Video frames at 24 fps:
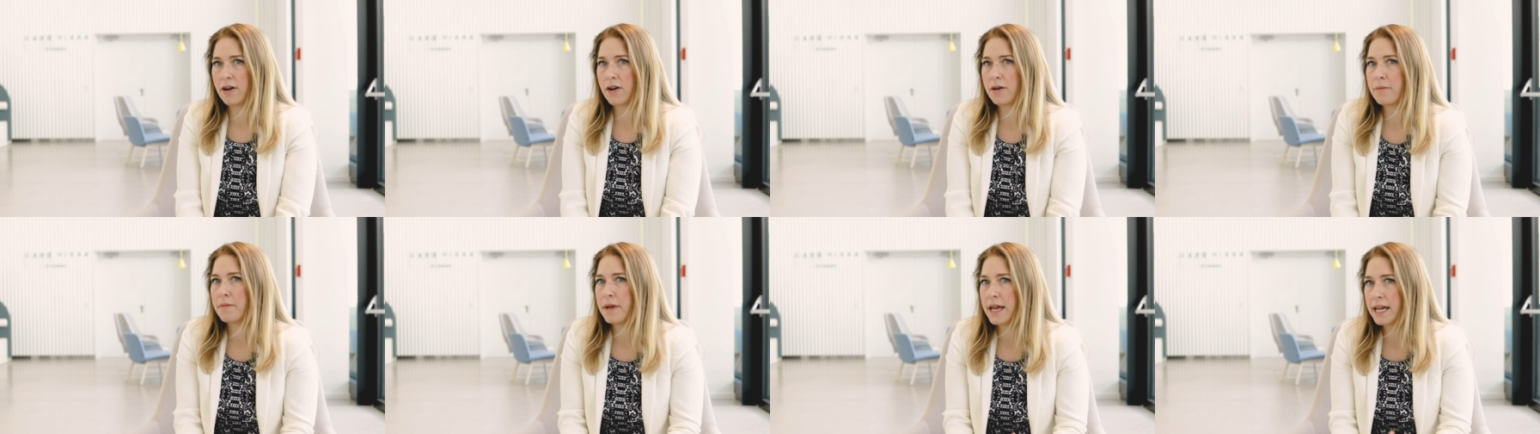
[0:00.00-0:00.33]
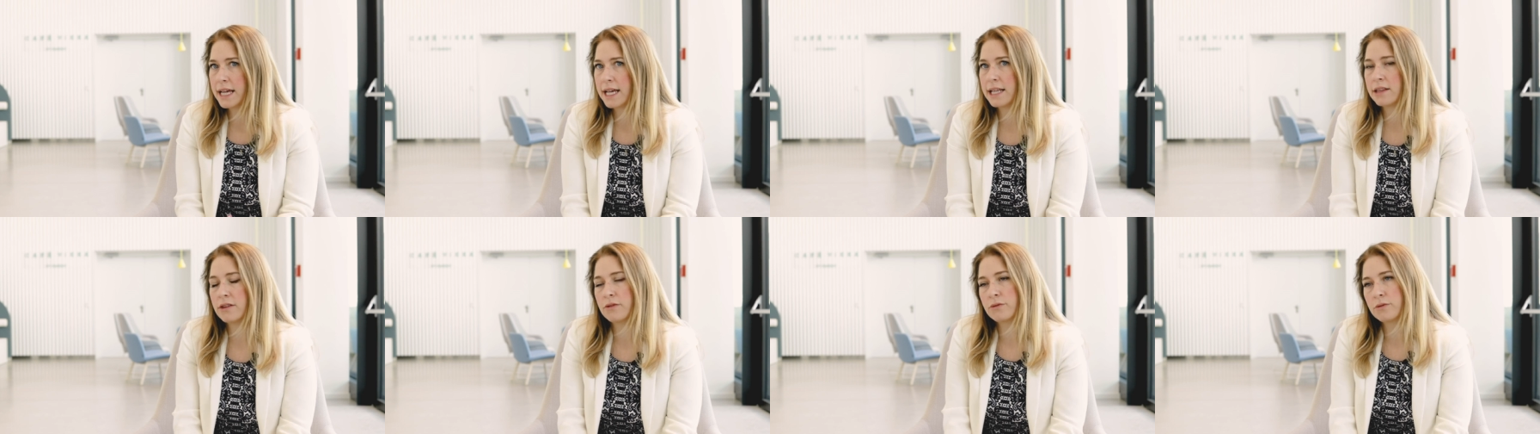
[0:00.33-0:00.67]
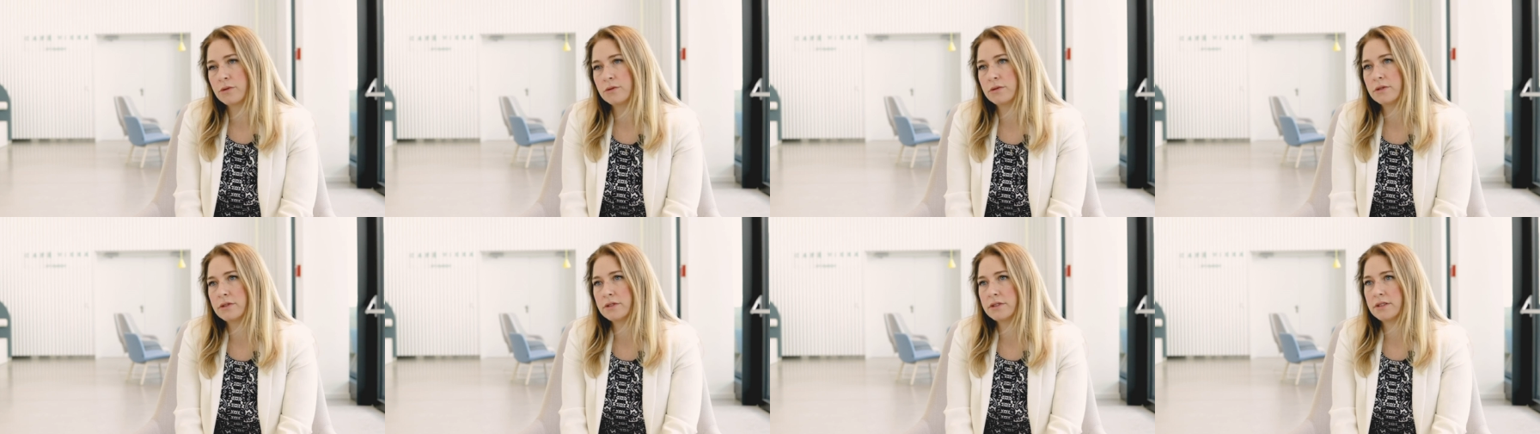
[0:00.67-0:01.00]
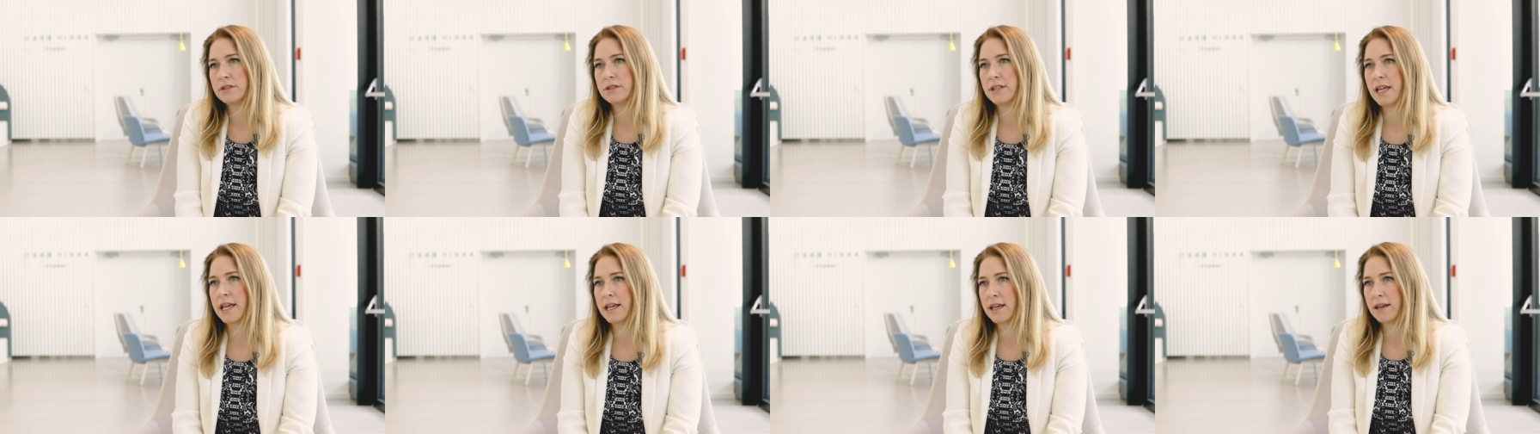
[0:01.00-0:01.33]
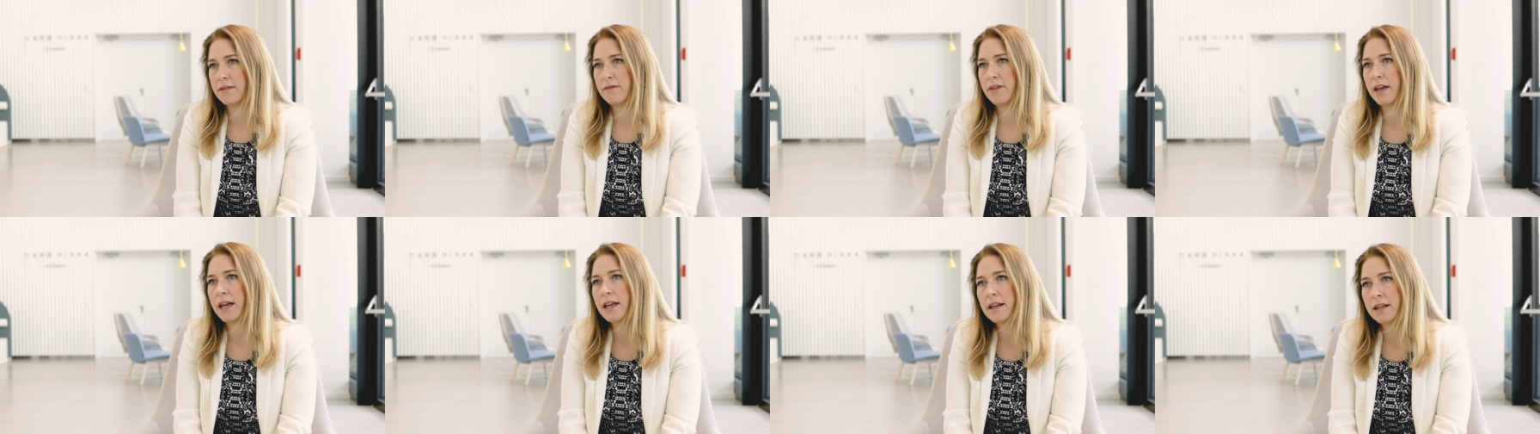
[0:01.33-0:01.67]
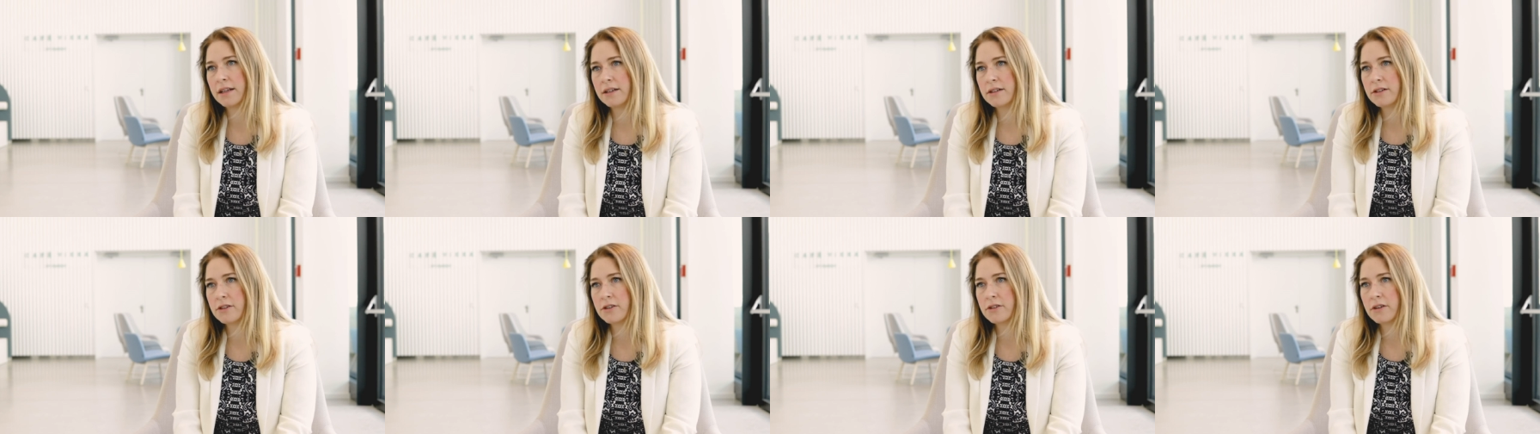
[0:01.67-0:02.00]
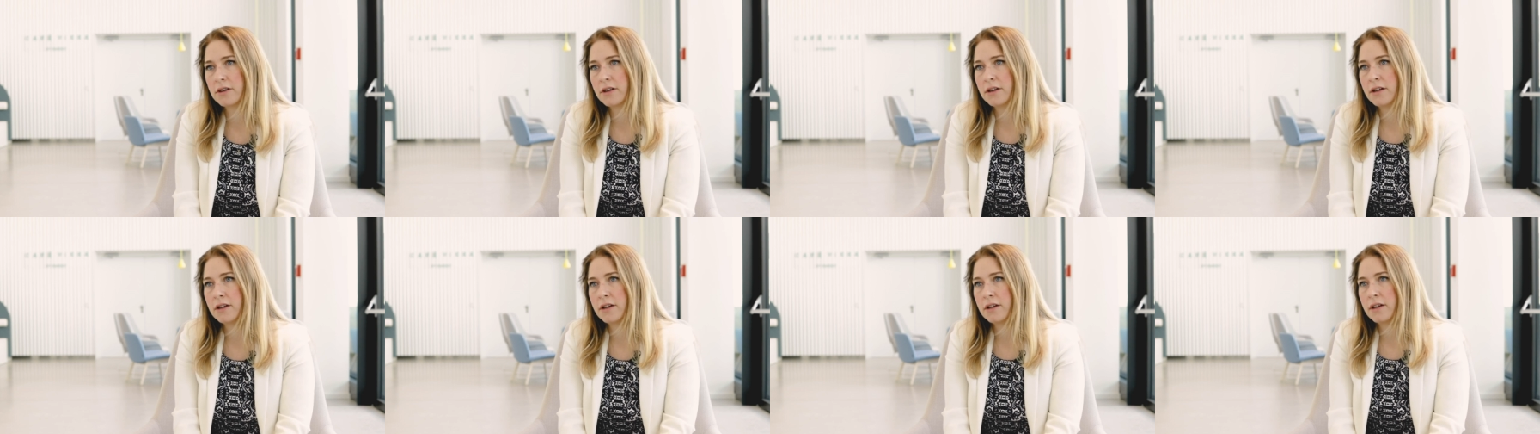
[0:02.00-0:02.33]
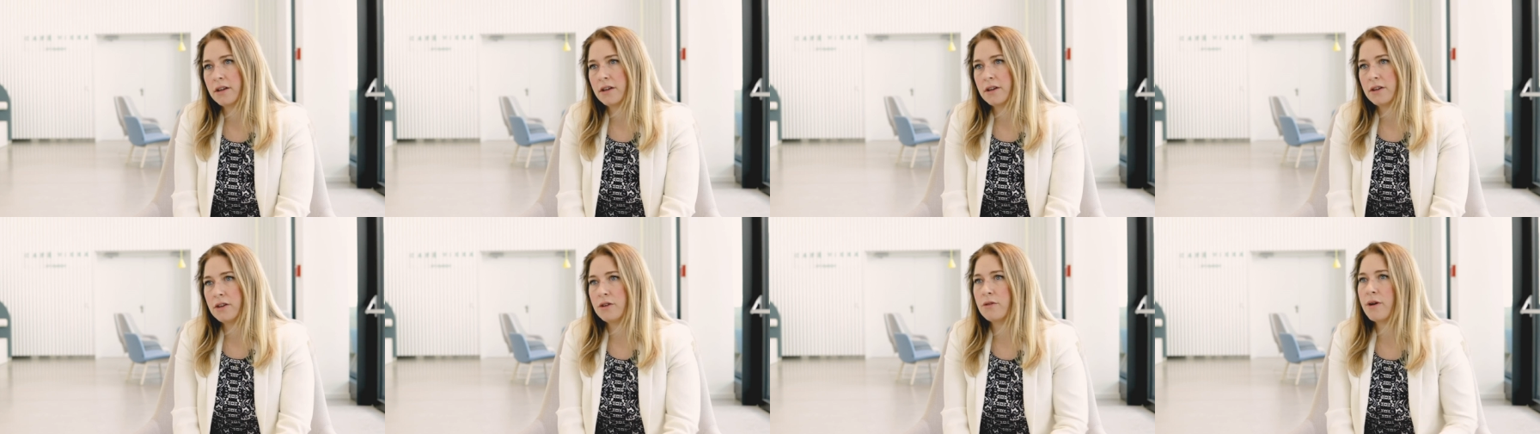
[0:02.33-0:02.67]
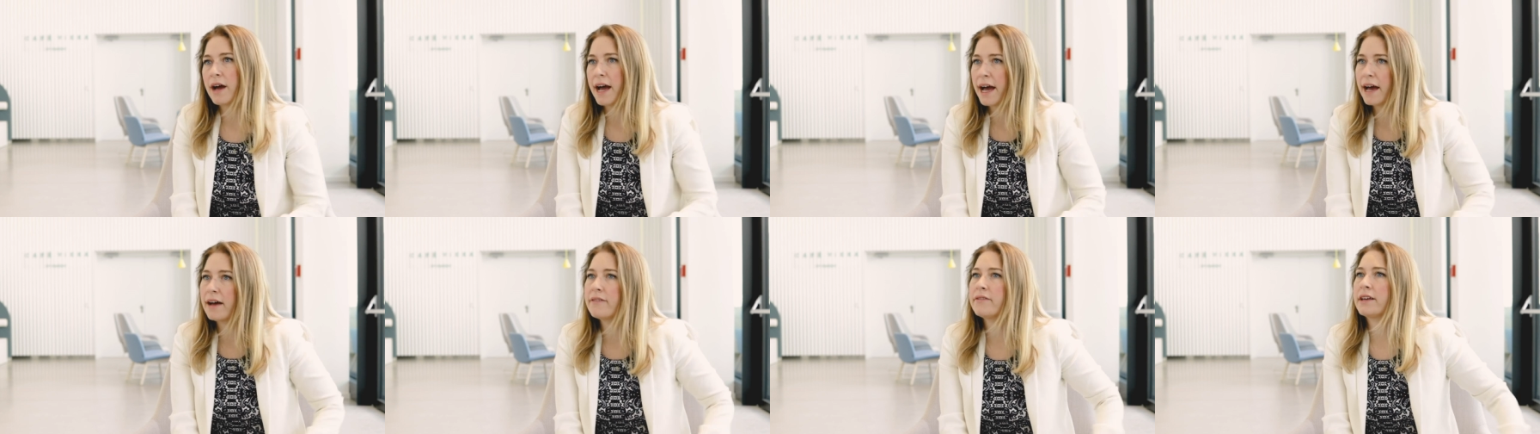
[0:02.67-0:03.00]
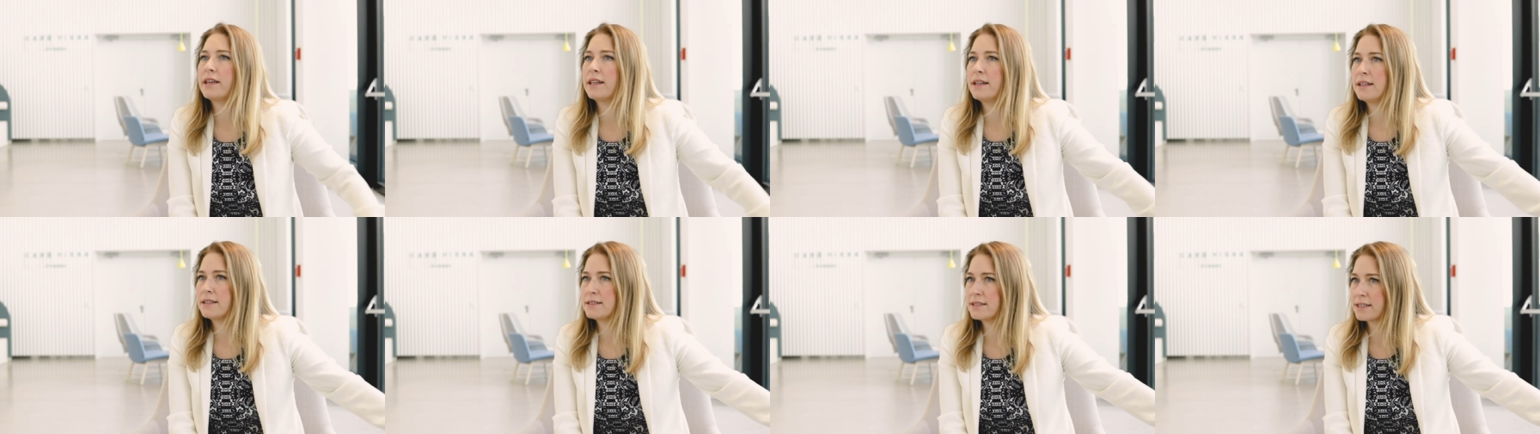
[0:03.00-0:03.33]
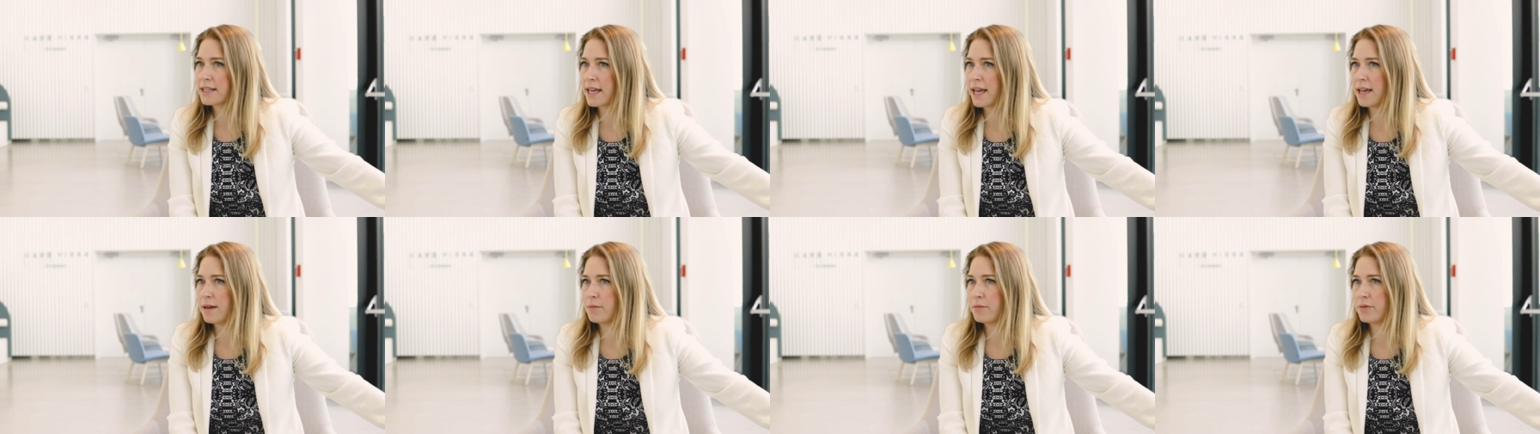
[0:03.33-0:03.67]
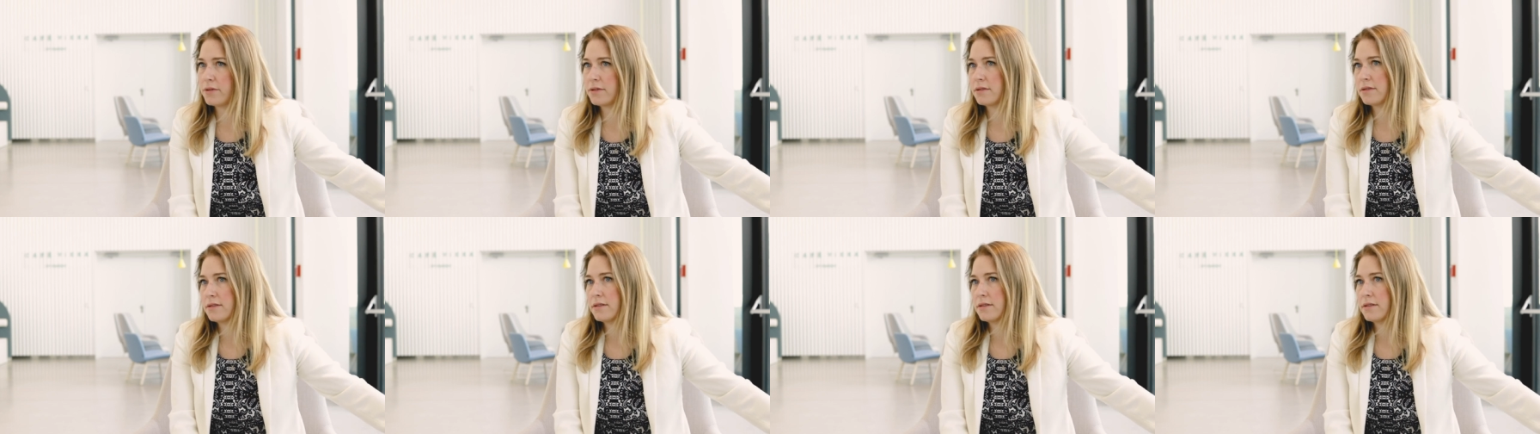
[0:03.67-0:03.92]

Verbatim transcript: are making the rules take advantage, you have an escape,